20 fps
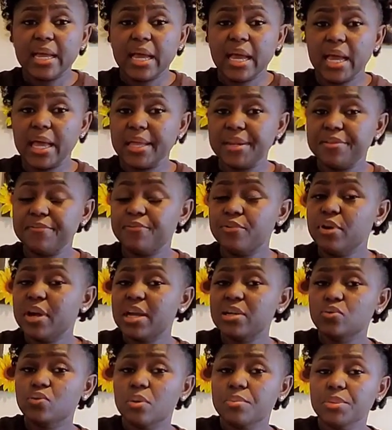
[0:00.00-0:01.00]
And if you
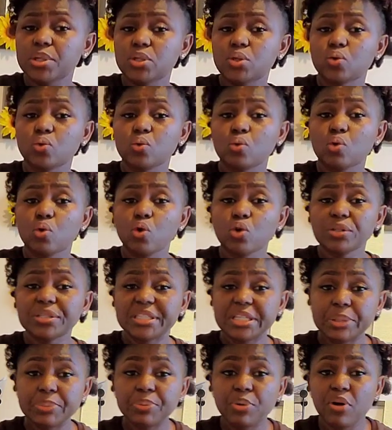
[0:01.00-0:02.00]
guys want me to go
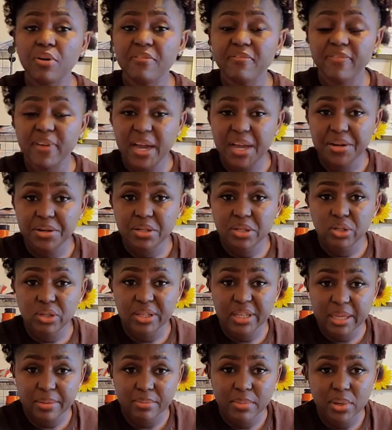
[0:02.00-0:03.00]
deep on viners, you
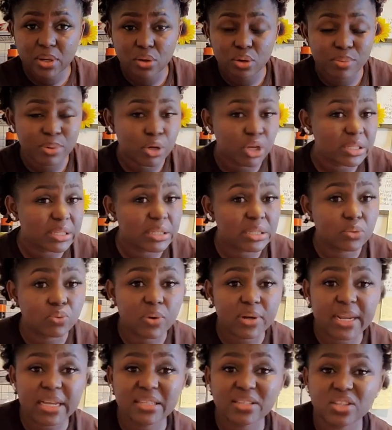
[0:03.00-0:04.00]
let me know. Because
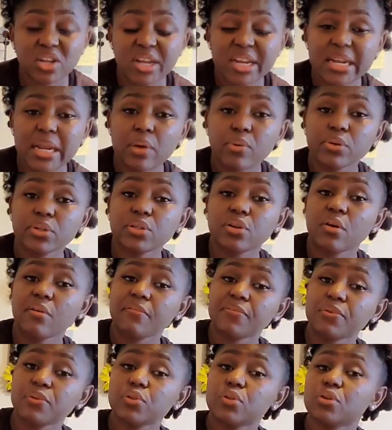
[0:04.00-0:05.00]
when I started, I was
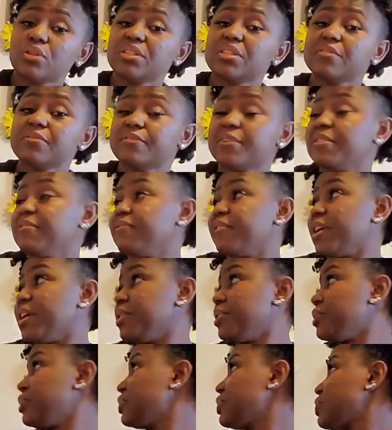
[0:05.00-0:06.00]
confused on different
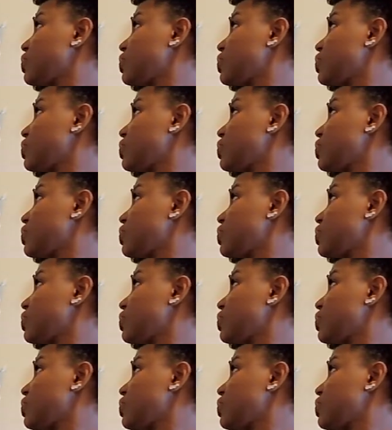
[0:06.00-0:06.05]
viners.